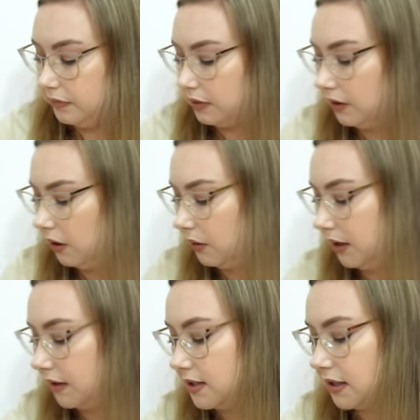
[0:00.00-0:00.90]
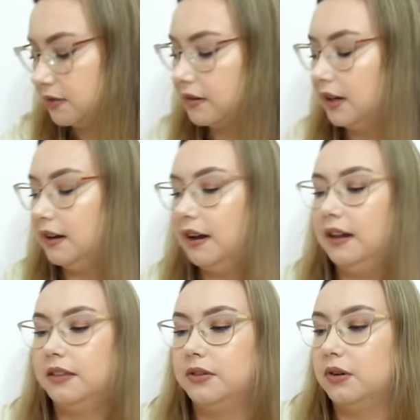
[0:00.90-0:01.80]
Oh, another sunscreen
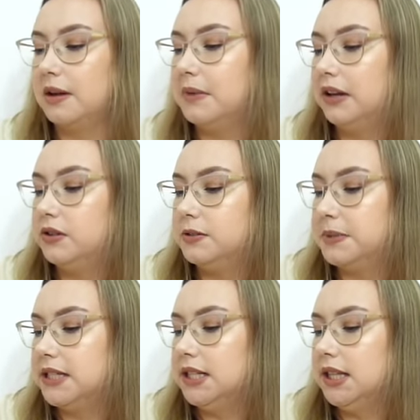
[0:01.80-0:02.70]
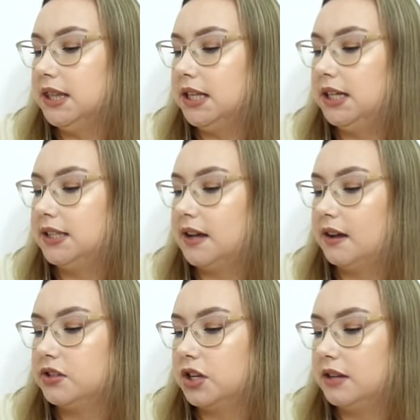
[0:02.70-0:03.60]
I thought I might use but didn't. The
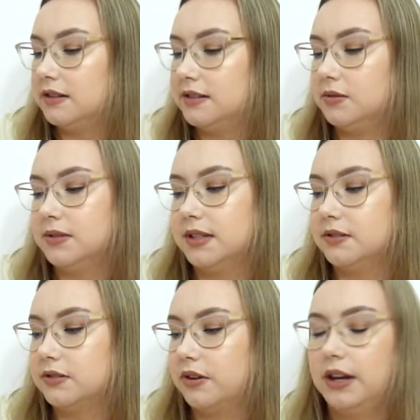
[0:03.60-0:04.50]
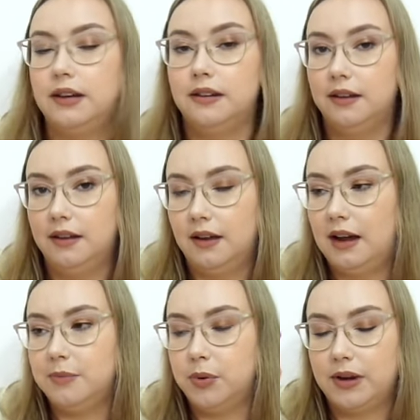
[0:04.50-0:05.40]
Tatcha, the Silk Sunscreen.
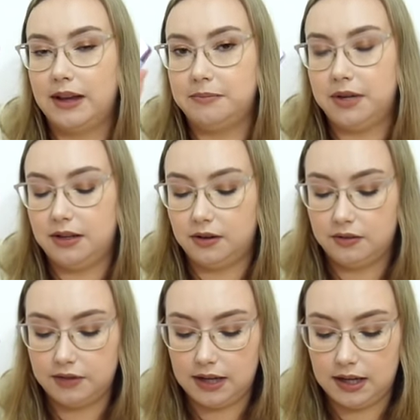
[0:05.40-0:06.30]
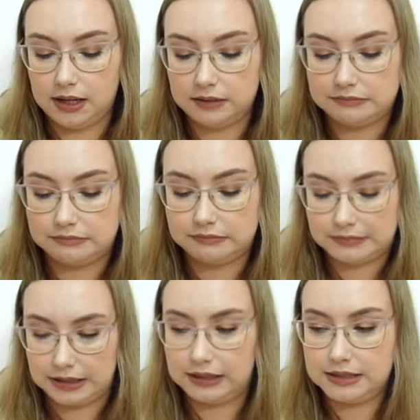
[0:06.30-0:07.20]
I bought a mini of and
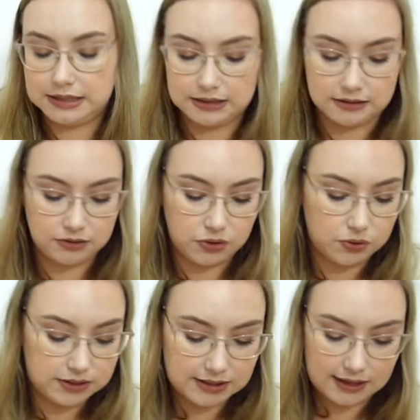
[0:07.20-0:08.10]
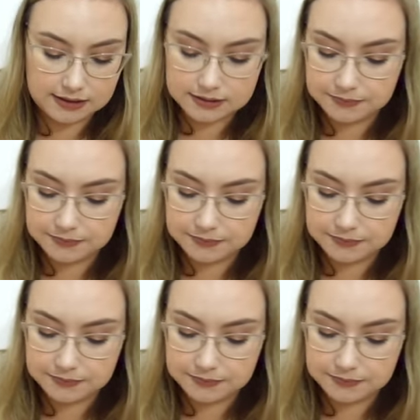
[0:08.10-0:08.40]
I didn't use that.